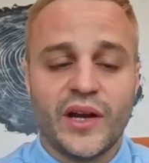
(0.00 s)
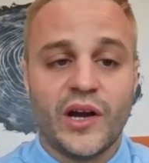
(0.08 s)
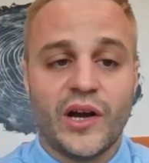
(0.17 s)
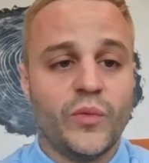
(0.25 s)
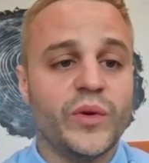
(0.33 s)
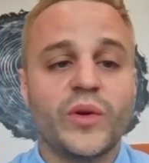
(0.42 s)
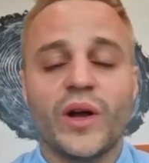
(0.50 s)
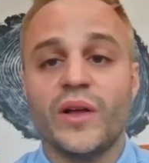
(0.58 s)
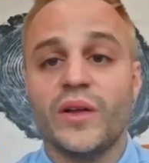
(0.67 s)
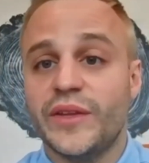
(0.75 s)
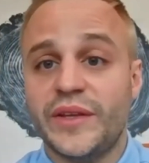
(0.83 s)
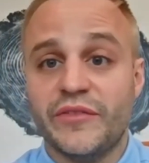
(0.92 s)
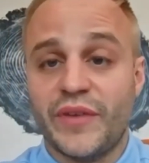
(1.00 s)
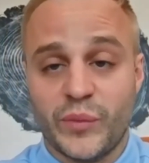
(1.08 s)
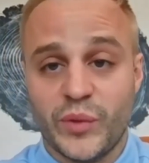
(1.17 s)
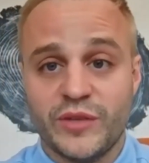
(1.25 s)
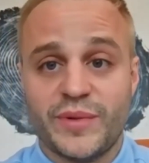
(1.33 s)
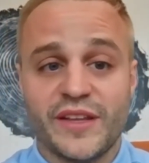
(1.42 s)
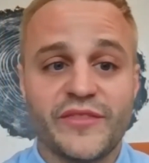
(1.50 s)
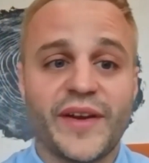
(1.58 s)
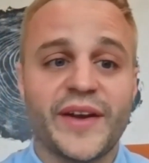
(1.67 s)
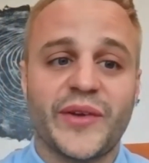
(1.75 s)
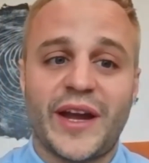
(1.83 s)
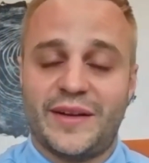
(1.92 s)
we'll call the von Willebrand's
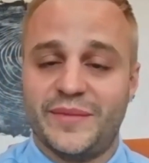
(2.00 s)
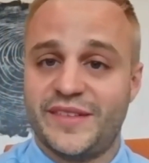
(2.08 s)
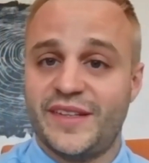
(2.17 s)
factor Adams